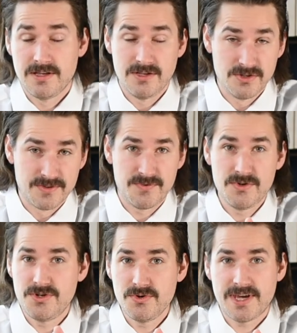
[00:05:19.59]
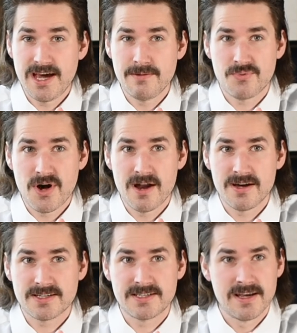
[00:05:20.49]
Use a few Duke Cannon
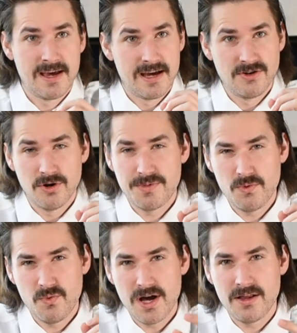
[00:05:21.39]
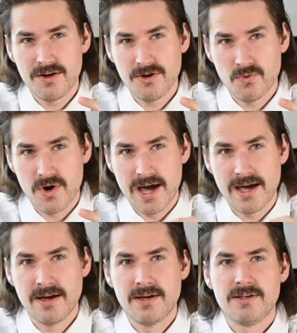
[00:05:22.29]
products and you'll be well on your
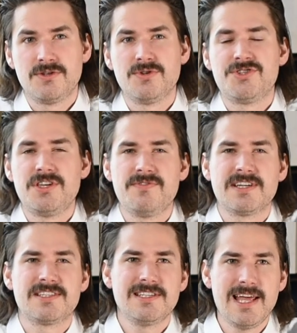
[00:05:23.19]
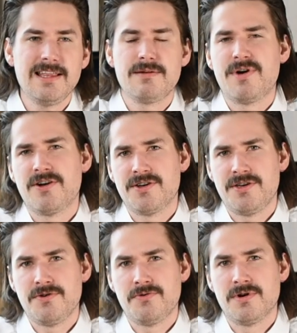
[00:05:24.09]
way to achieving a slightly better
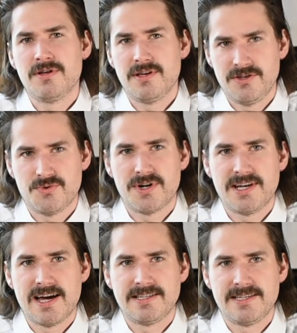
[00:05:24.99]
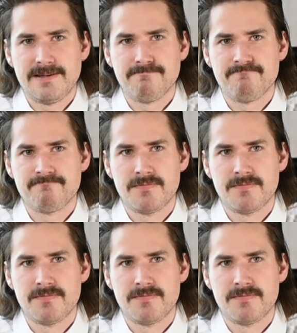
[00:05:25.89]
you in 2019.